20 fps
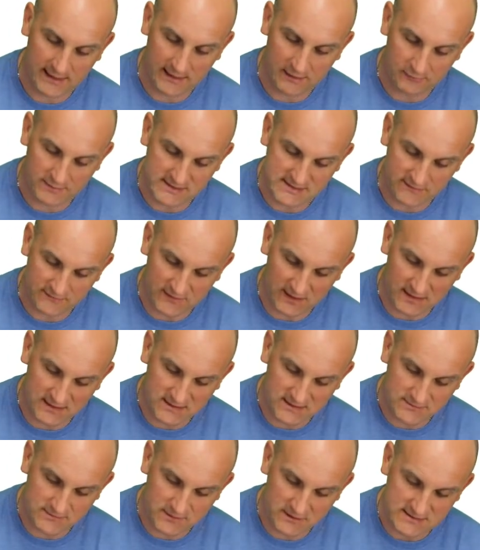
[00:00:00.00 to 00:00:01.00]
Now, the reason I've done
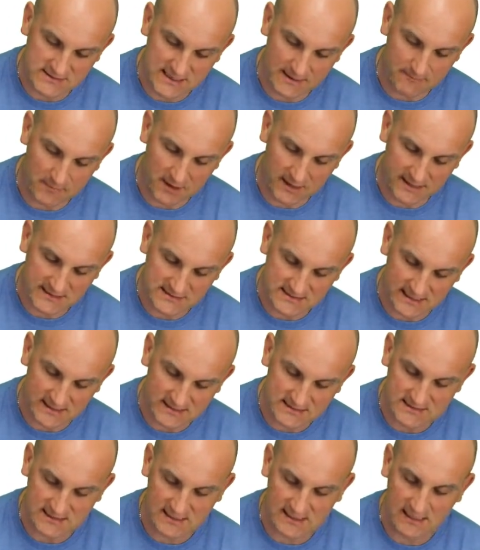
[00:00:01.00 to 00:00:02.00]
this is because that minus
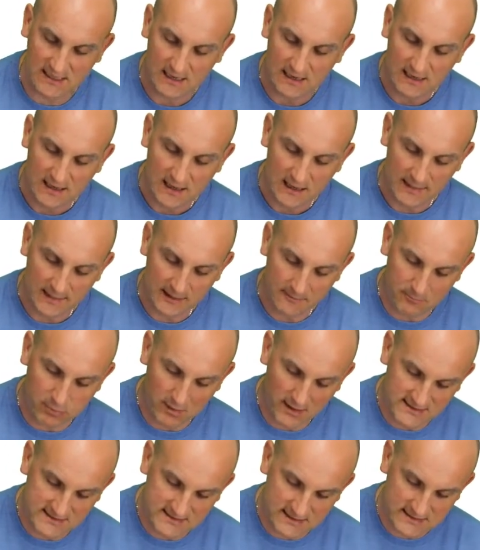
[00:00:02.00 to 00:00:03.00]
AC and that
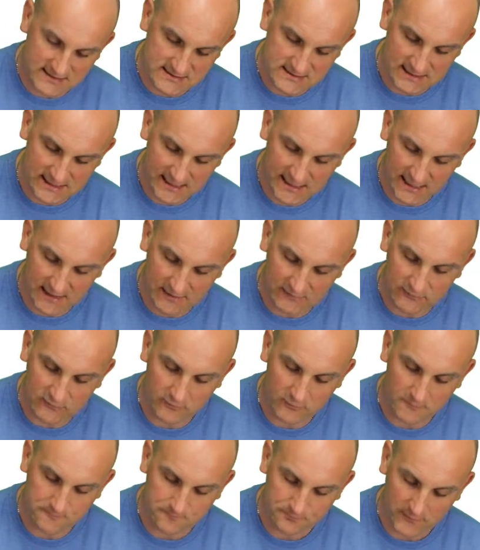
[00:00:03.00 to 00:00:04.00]
plus AC
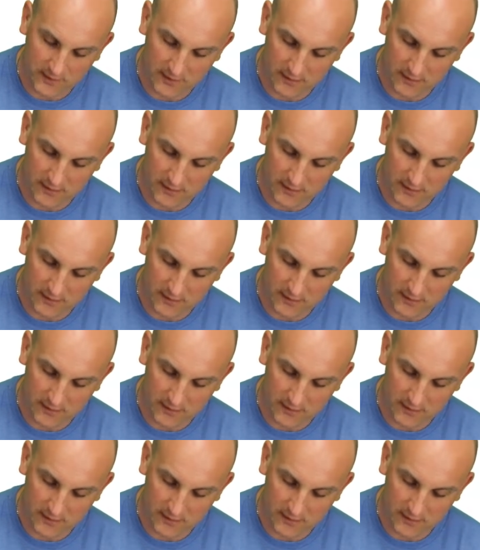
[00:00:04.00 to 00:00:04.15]
cancel,